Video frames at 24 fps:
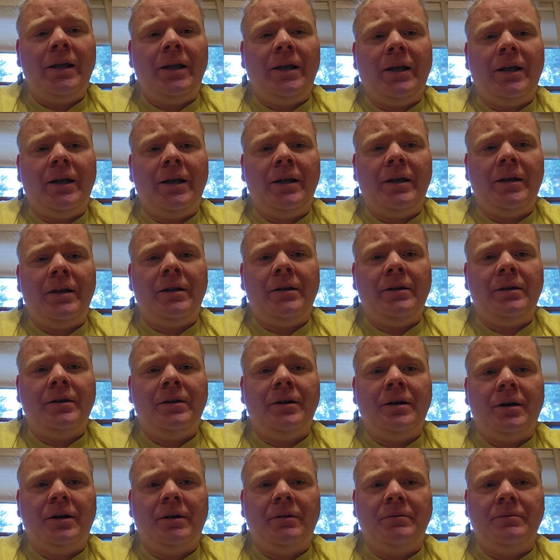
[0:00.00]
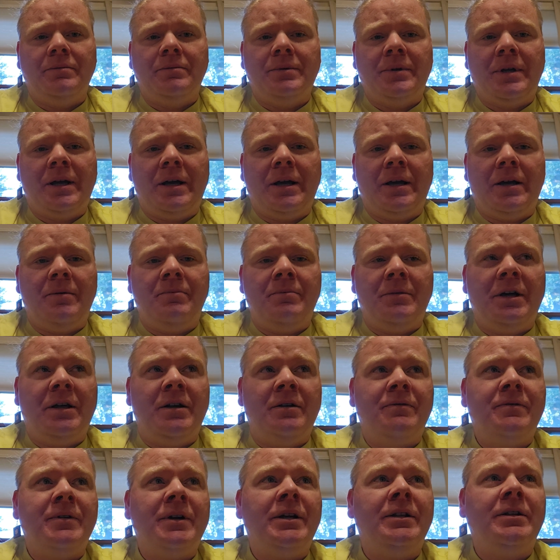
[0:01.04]
not
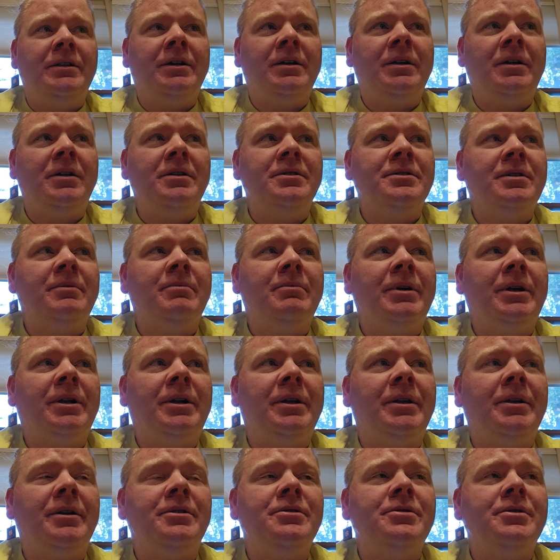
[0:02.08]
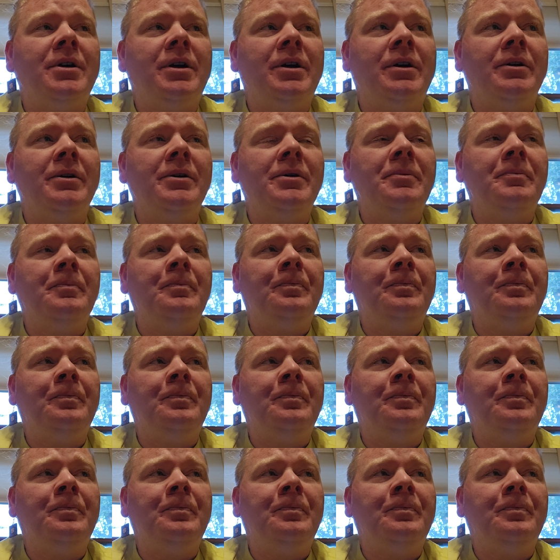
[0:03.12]
afraid to call somebody a drunk,